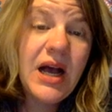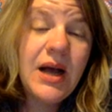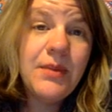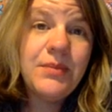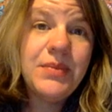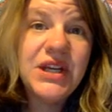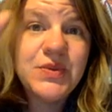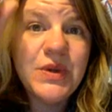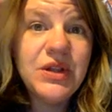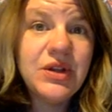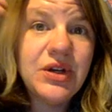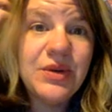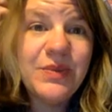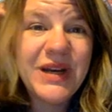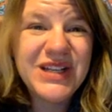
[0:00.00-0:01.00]
because we
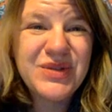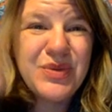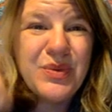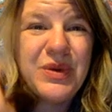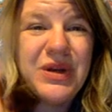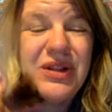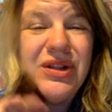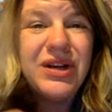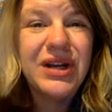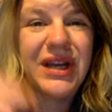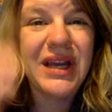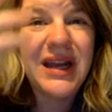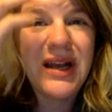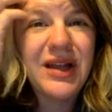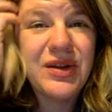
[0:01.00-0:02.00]
learn best when we look
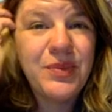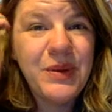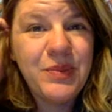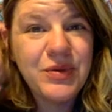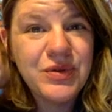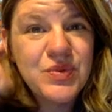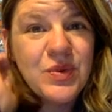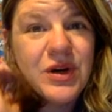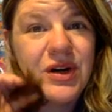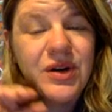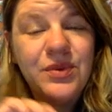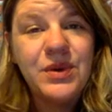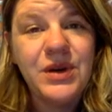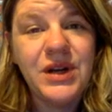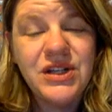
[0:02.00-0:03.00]
at other people's work.
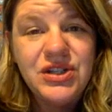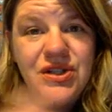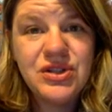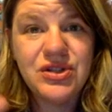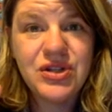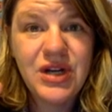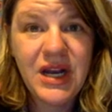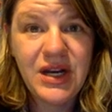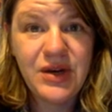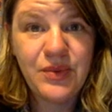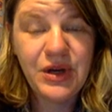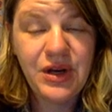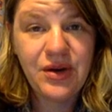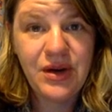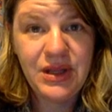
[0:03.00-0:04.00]
We're not just trying to
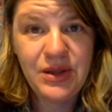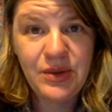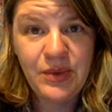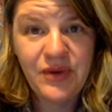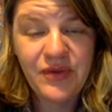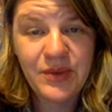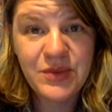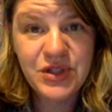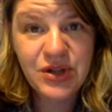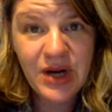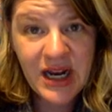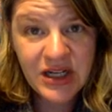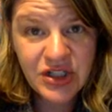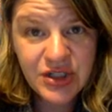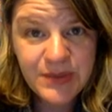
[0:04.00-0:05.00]
recreate the wheel from
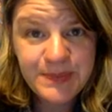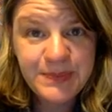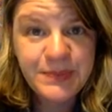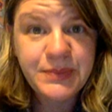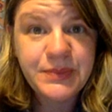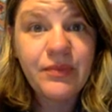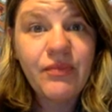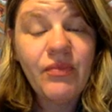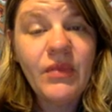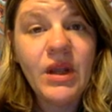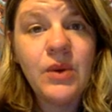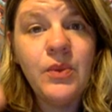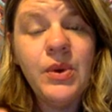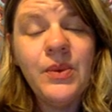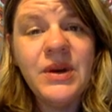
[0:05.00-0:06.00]
scratch.
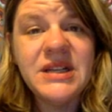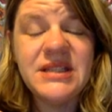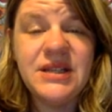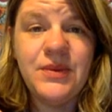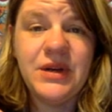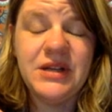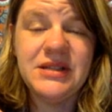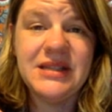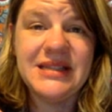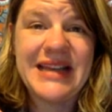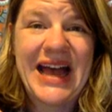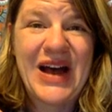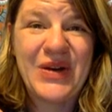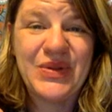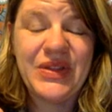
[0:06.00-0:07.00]
We want to see what else is
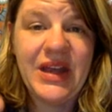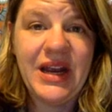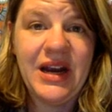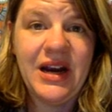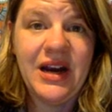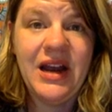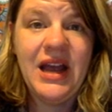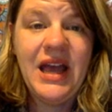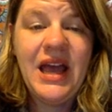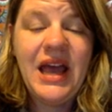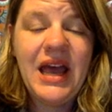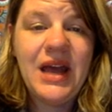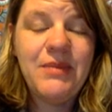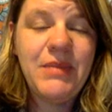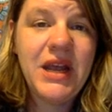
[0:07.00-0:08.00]
out there
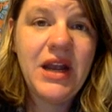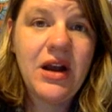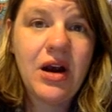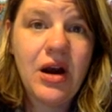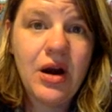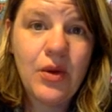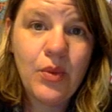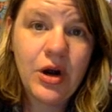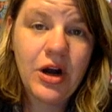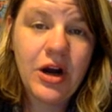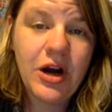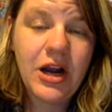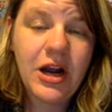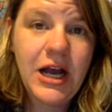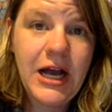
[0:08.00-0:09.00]
and make our
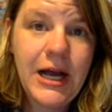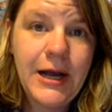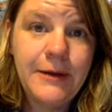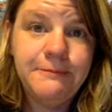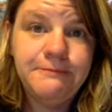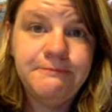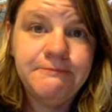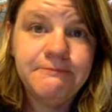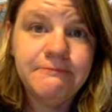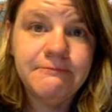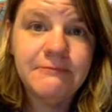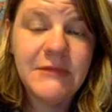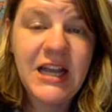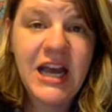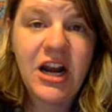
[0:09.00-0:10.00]
work kind
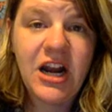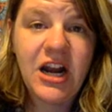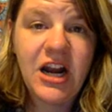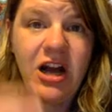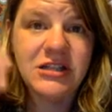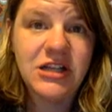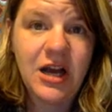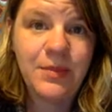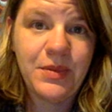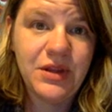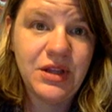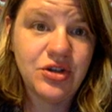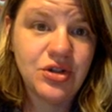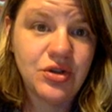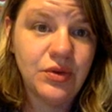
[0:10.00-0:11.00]
of on top of
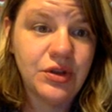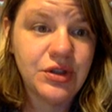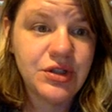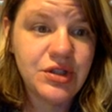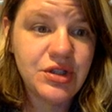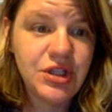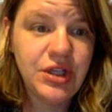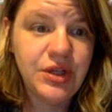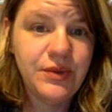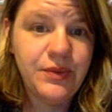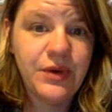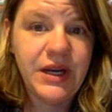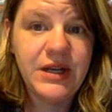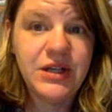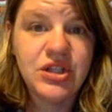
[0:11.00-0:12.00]
their shoulders too,
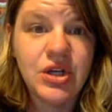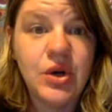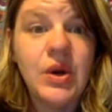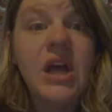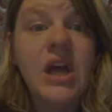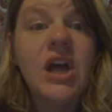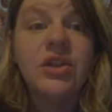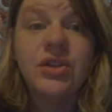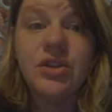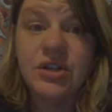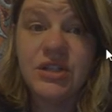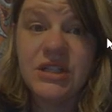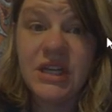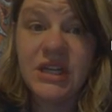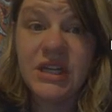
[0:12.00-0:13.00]
right? So Thursday